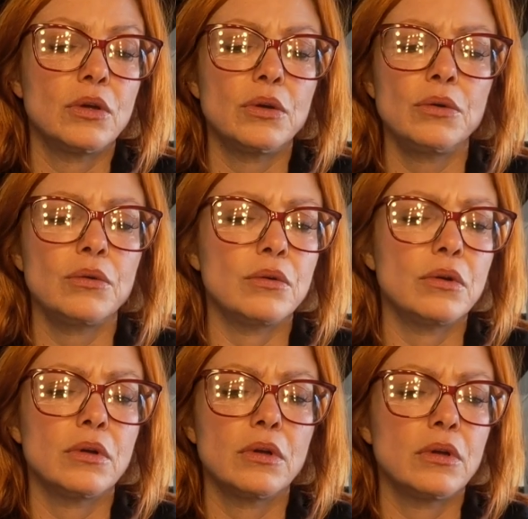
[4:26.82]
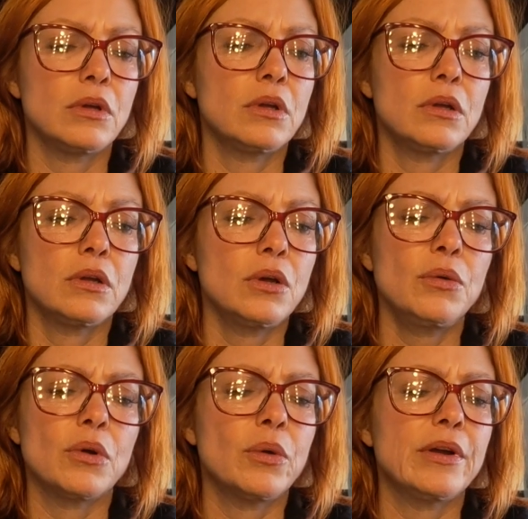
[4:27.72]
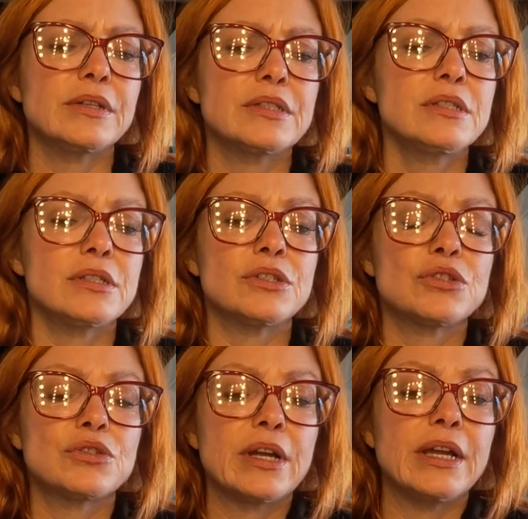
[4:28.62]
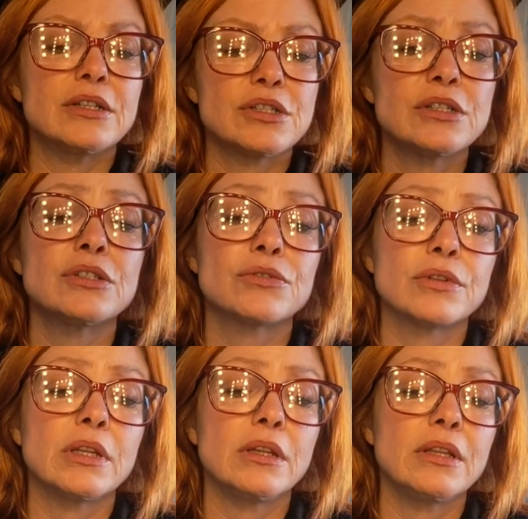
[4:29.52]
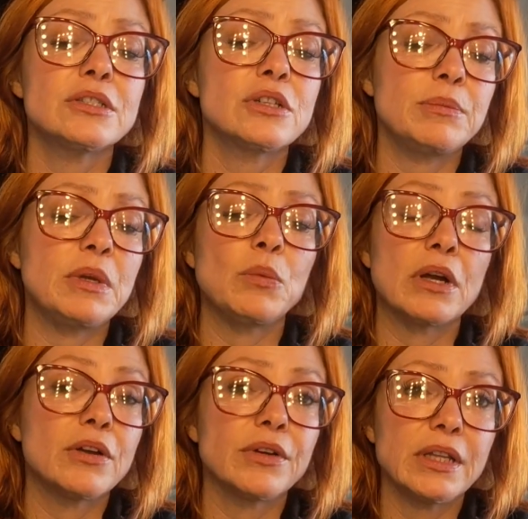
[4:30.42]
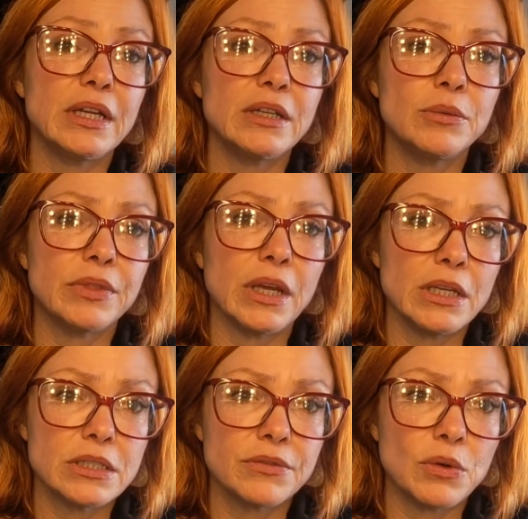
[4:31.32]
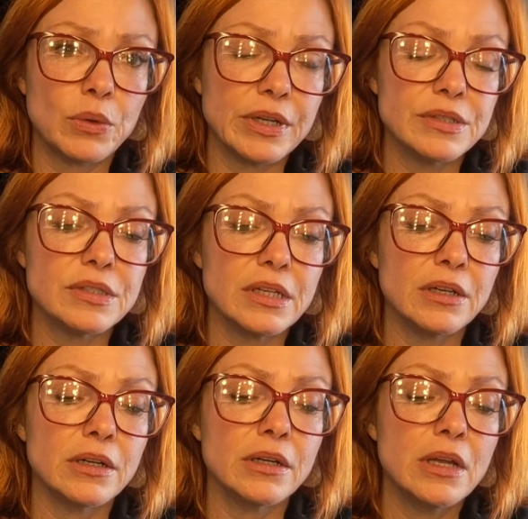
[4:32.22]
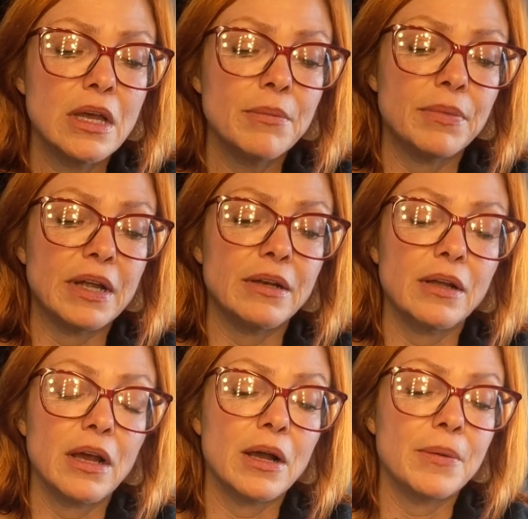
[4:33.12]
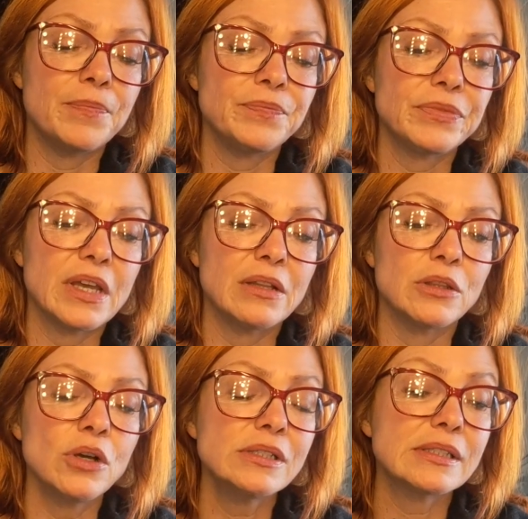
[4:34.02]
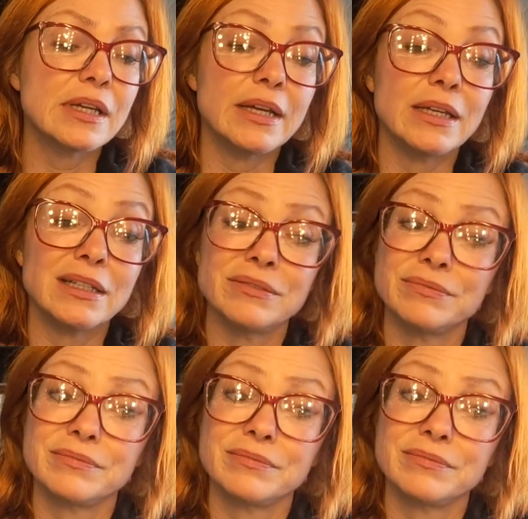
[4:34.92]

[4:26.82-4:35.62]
Ooh. Ooh, Aquarius, this is strange. This is really, this could be work related with the Ace of Coins here. But it looks like